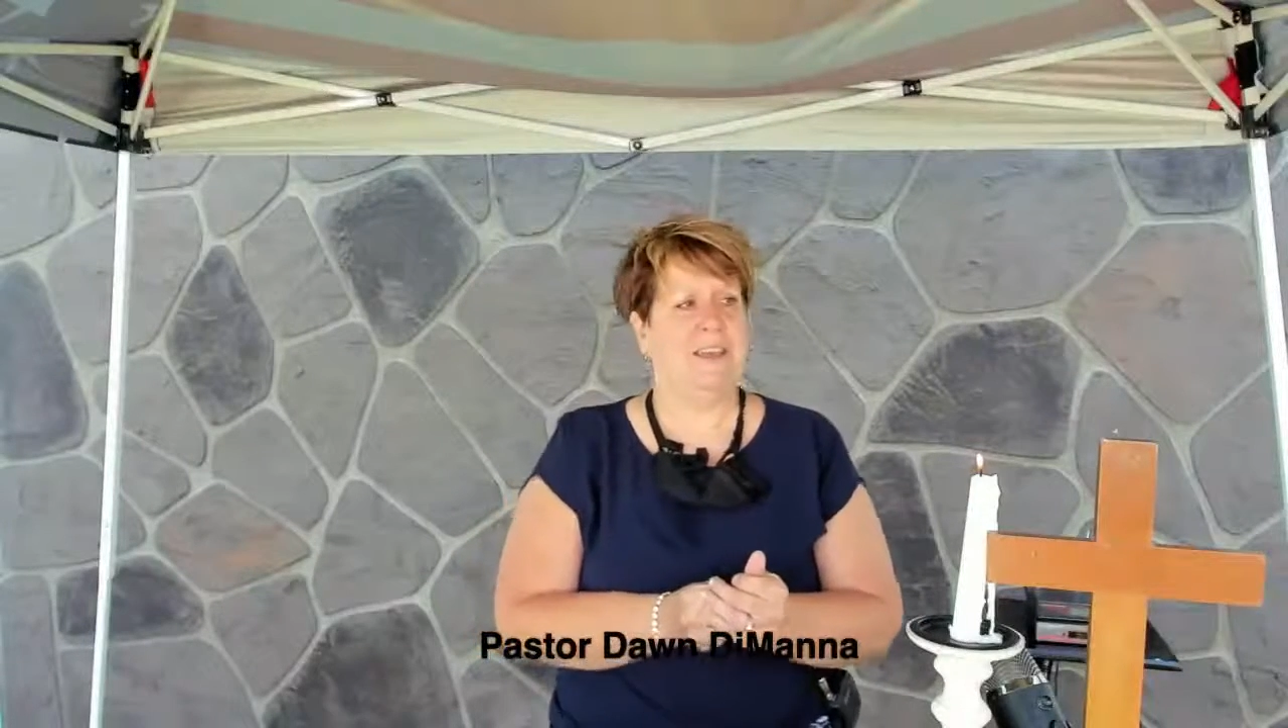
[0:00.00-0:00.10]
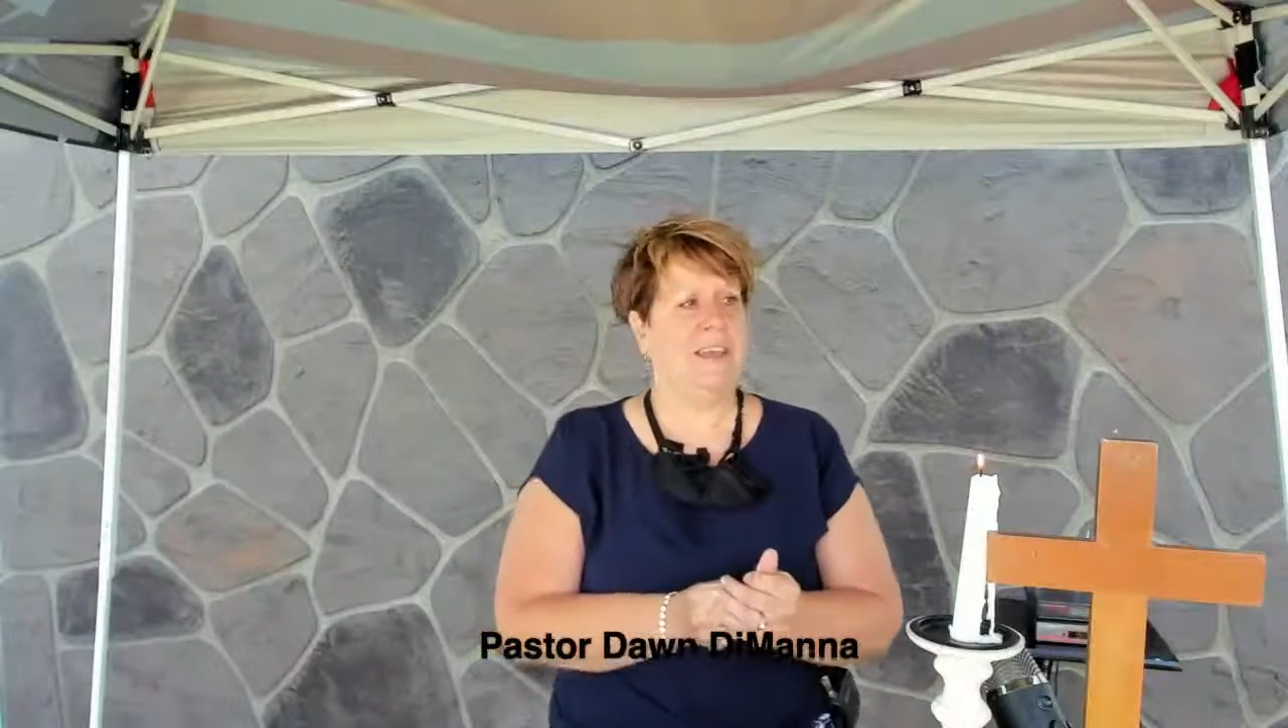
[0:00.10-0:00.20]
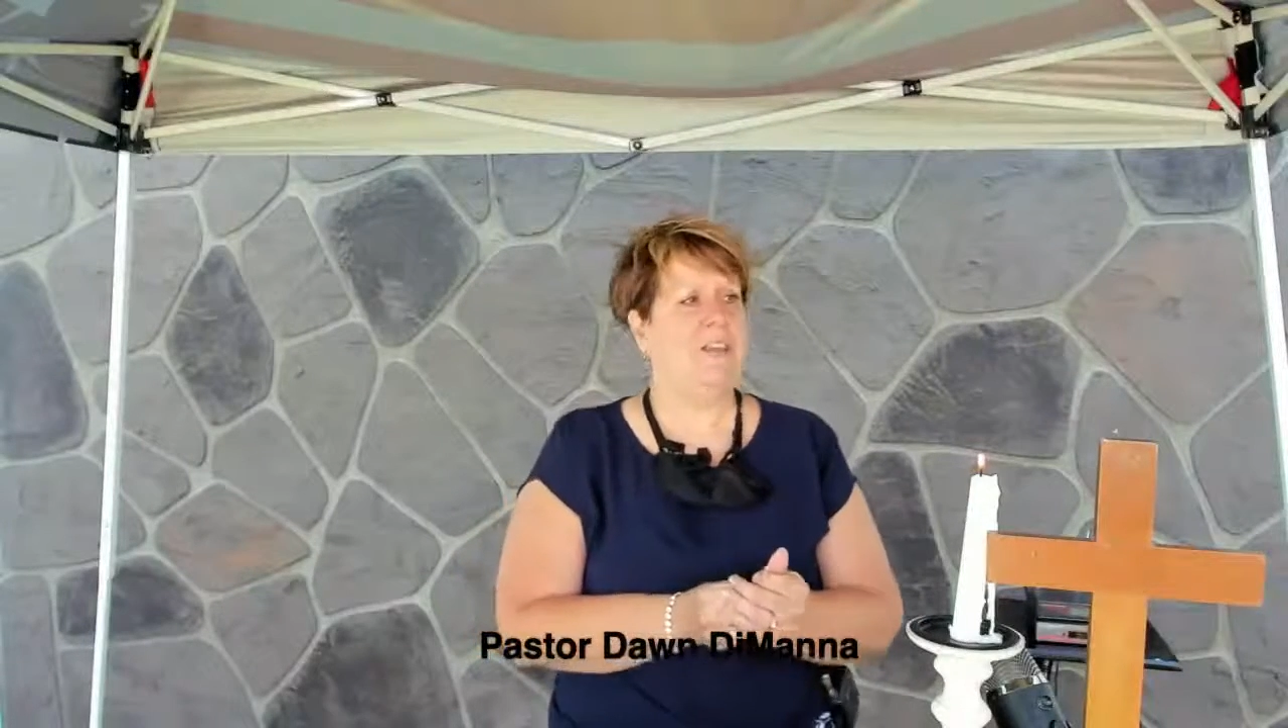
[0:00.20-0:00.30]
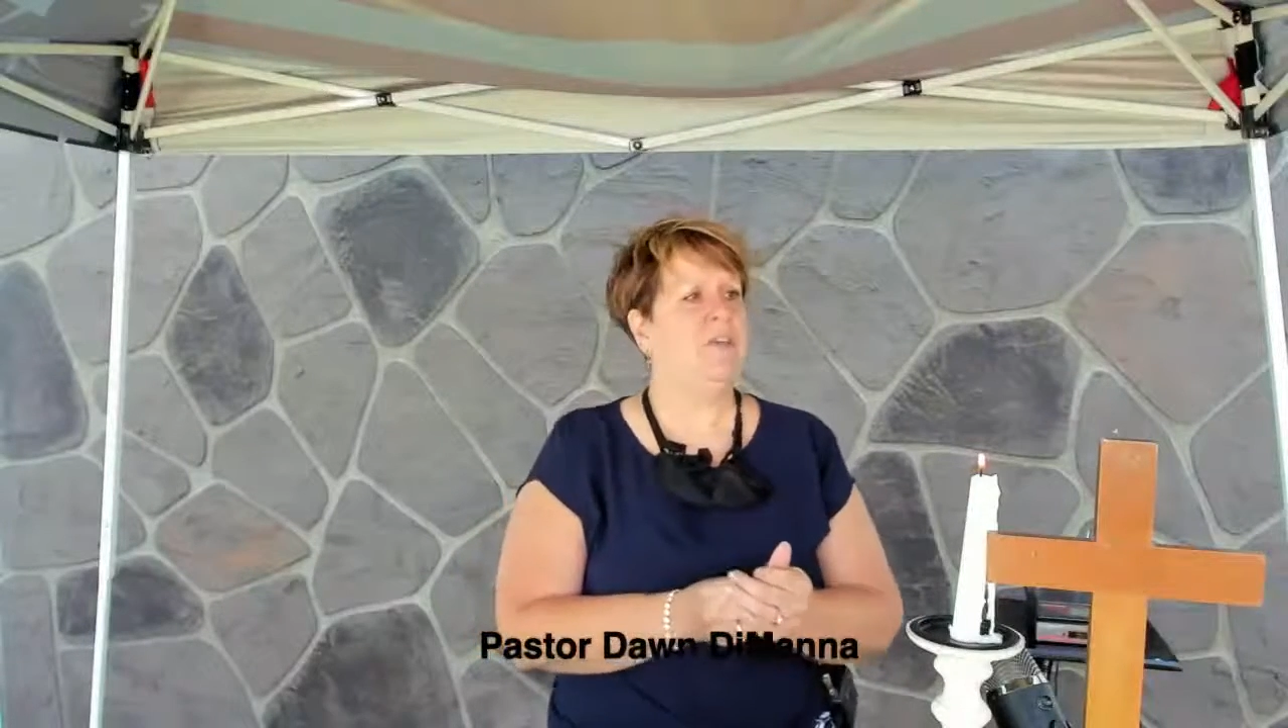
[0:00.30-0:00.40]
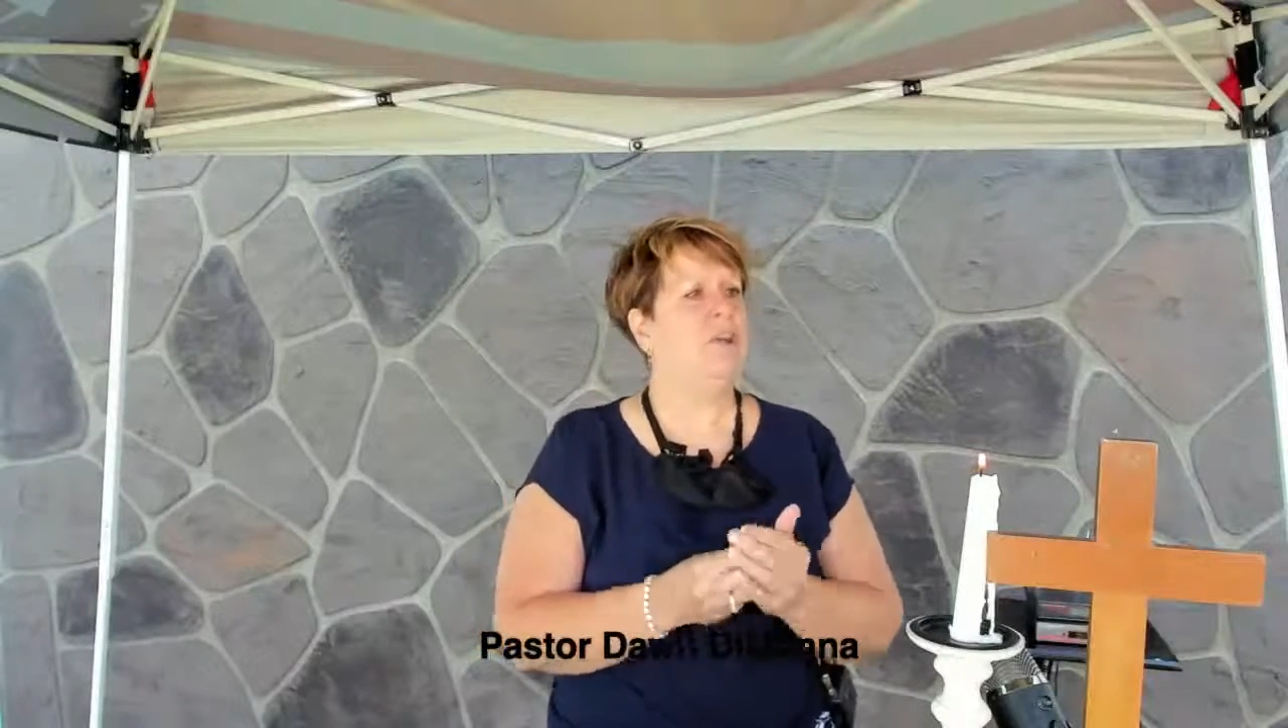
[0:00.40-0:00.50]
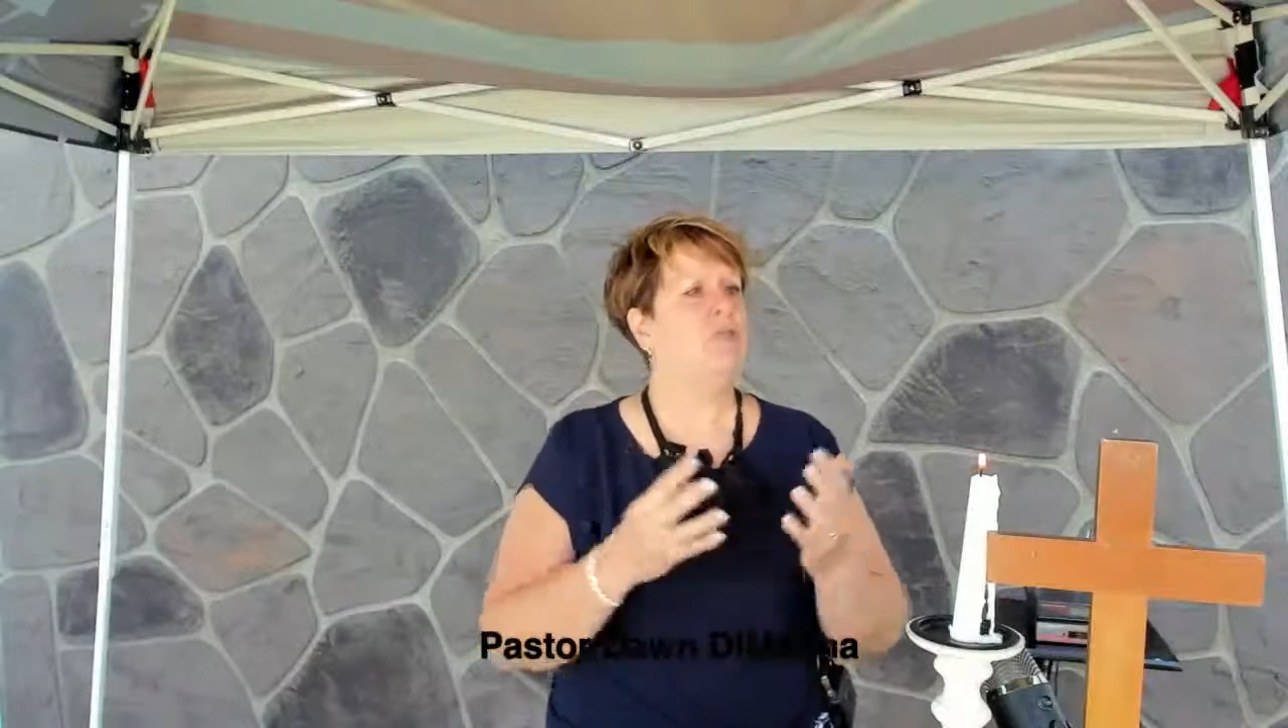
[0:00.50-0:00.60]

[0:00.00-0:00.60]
even